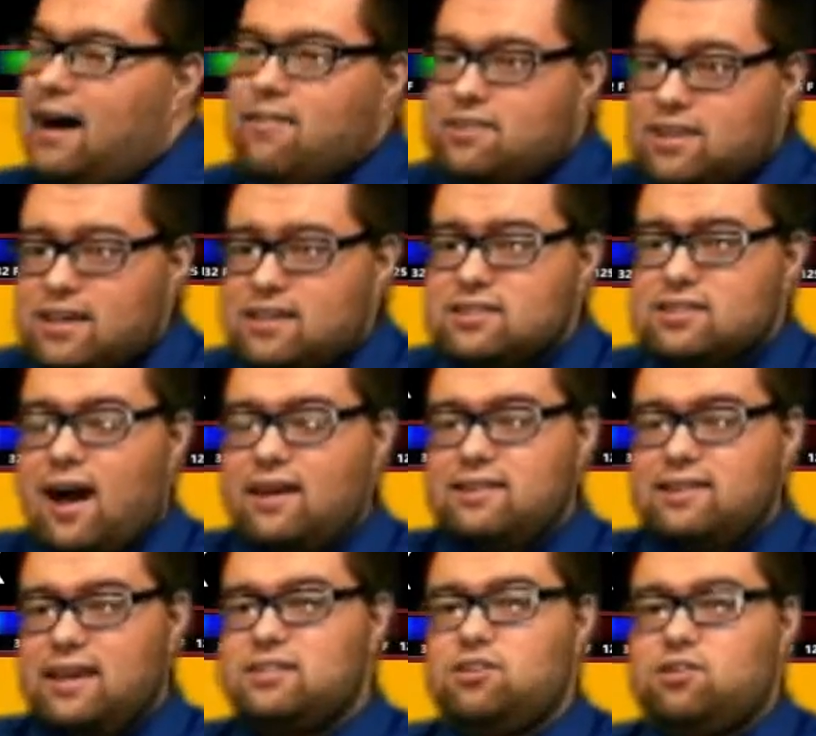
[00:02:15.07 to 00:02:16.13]
This
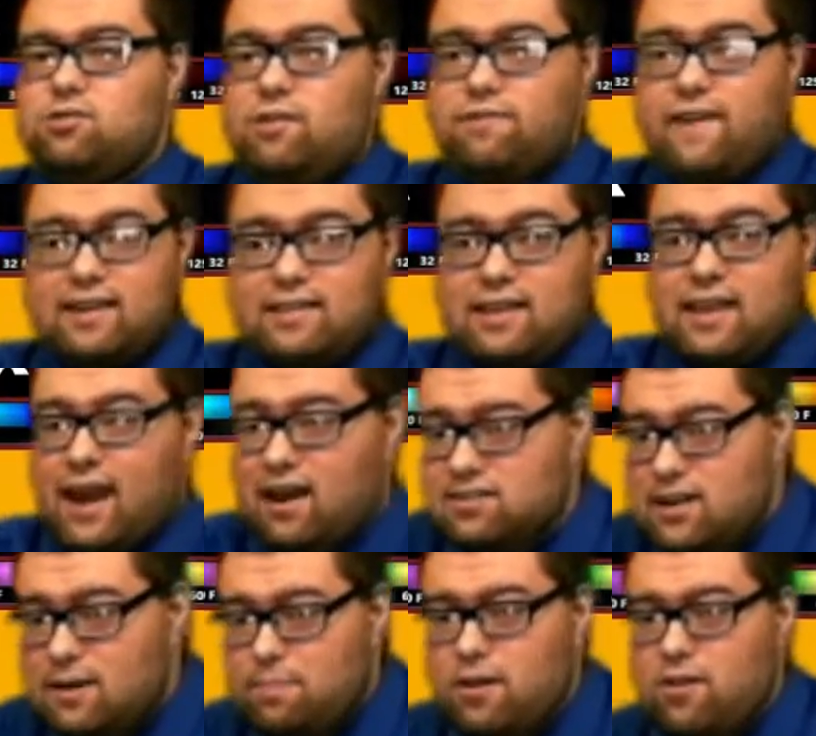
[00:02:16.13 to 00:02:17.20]
takes into effect the air
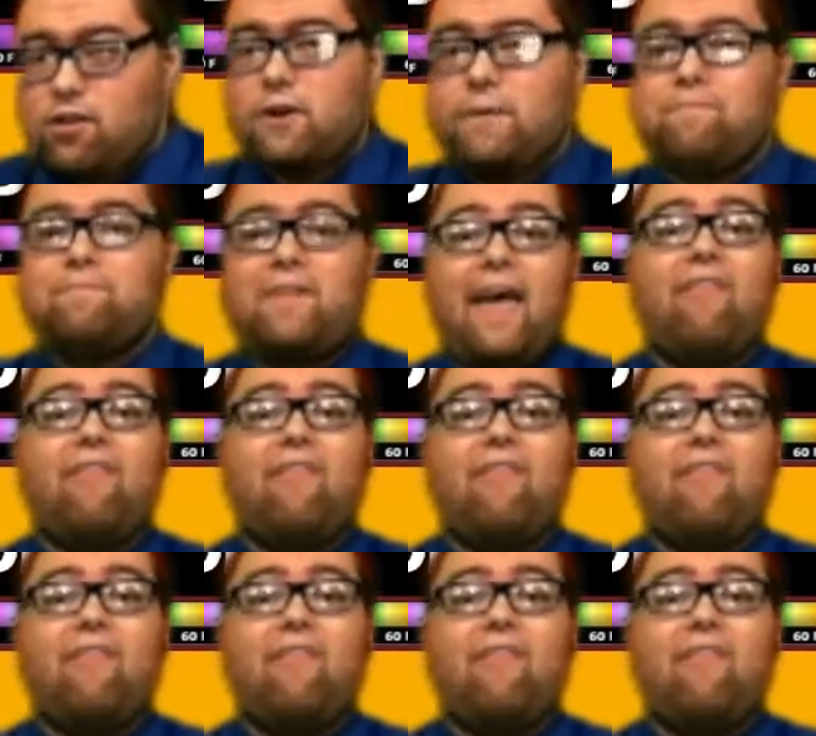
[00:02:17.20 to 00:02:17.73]
temperature